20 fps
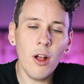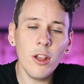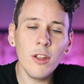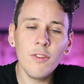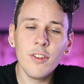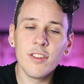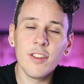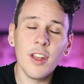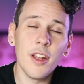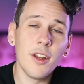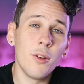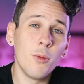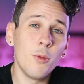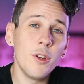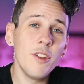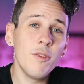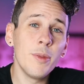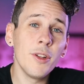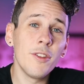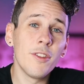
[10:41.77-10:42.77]
all of a sudden,
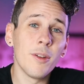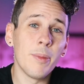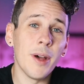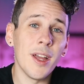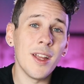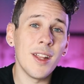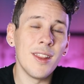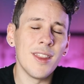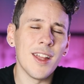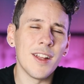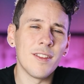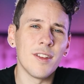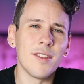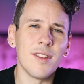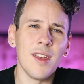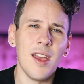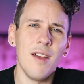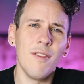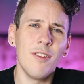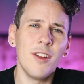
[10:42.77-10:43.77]
we've built a button that
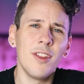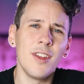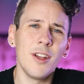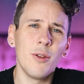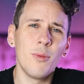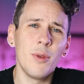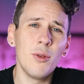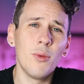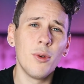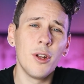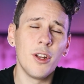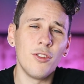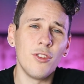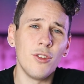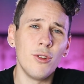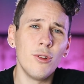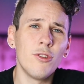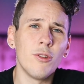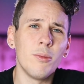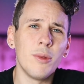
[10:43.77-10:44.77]
does everything we want to
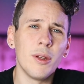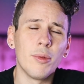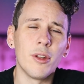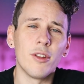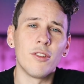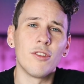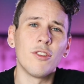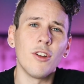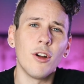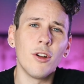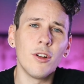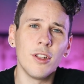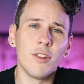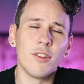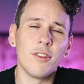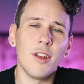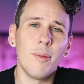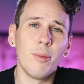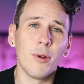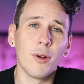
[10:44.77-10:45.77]
do to be able to start and
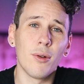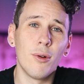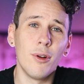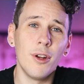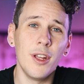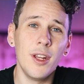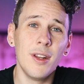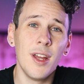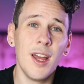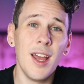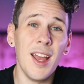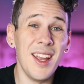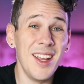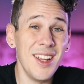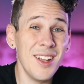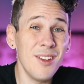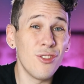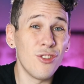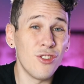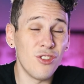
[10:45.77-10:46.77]
stop recording
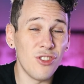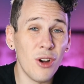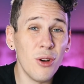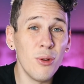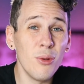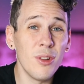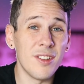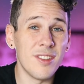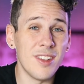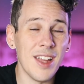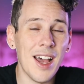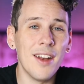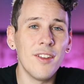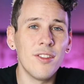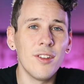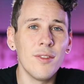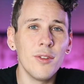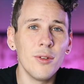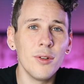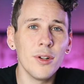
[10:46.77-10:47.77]
and show the
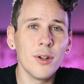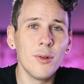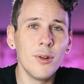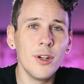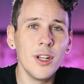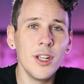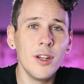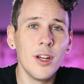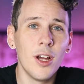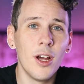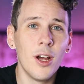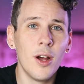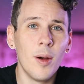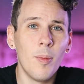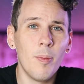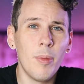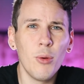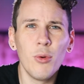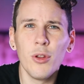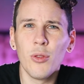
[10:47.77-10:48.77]
status of the recording
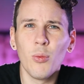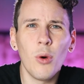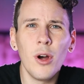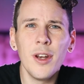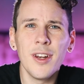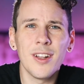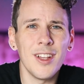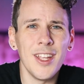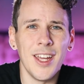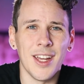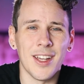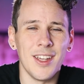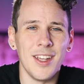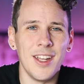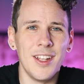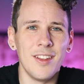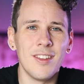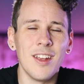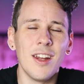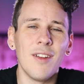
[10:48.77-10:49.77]
but with one click
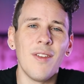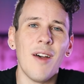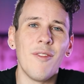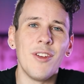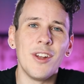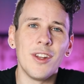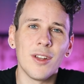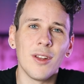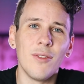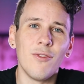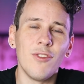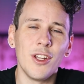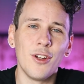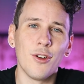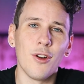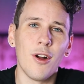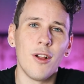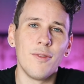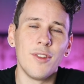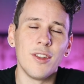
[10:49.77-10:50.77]
instead of having to
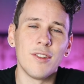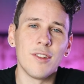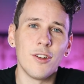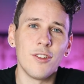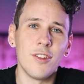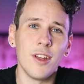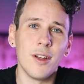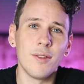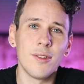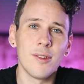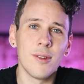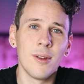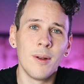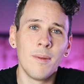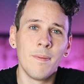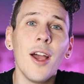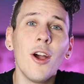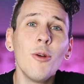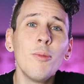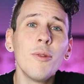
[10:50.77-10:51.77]
configure all of this ourselves.
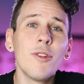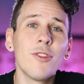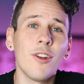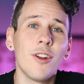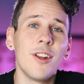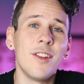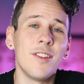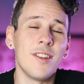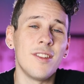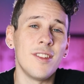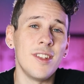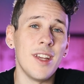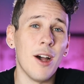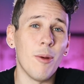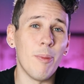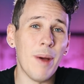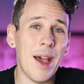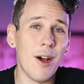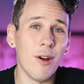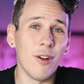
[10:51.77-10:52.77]
I hope you're starting to see
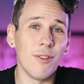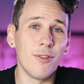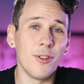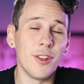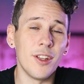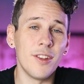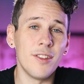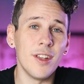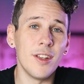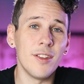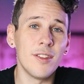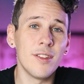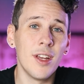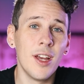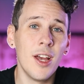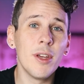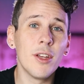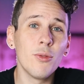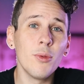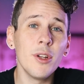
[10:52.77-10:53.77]
how powerful this is,
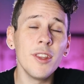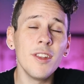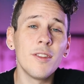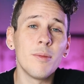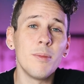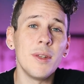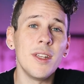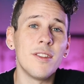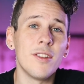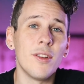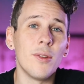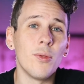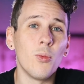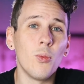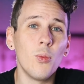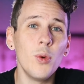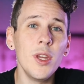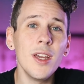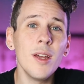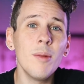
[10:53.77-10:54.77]
because what this means is
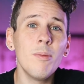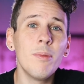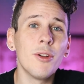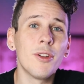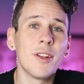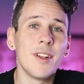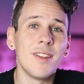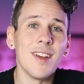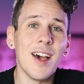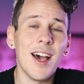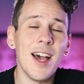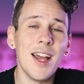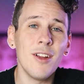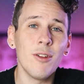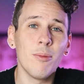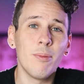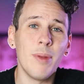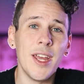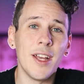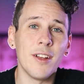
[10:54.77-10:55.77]
we can build
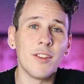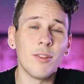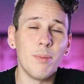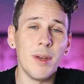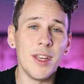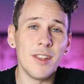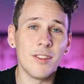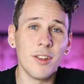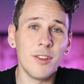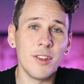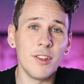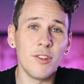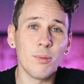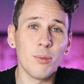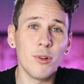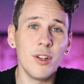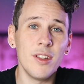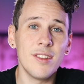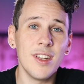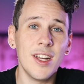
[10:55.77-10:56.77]
entire banks based on these
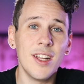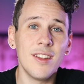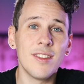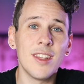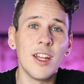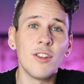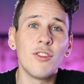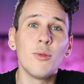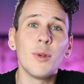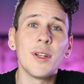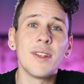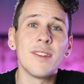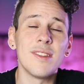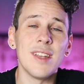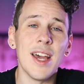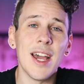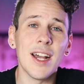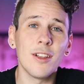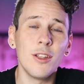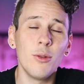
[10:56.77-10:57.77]
presets that do
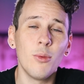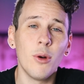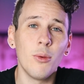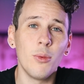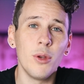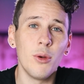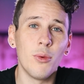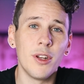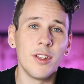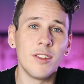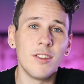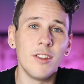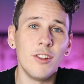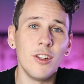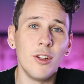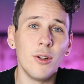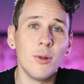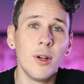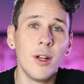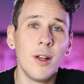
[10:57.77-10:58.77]
exactly what we want it to
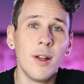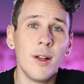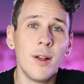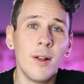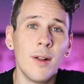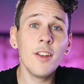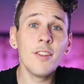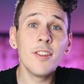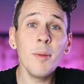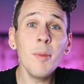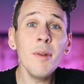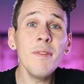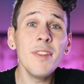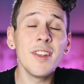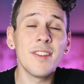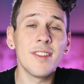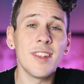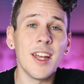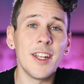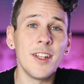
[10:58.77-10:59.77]
do. Some of
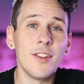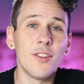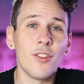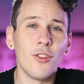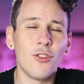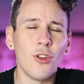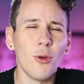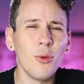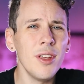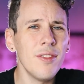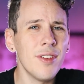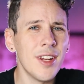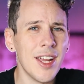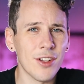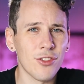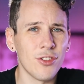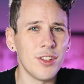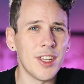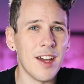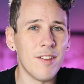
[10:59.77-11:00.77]
these settings don't even
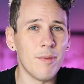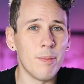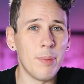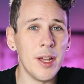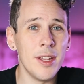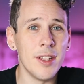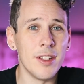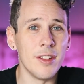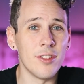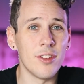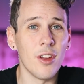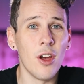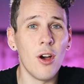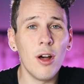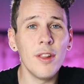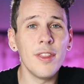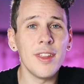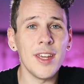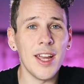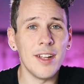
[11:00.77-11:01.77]
actually have buttons
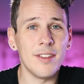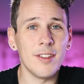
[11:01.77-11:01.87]
on the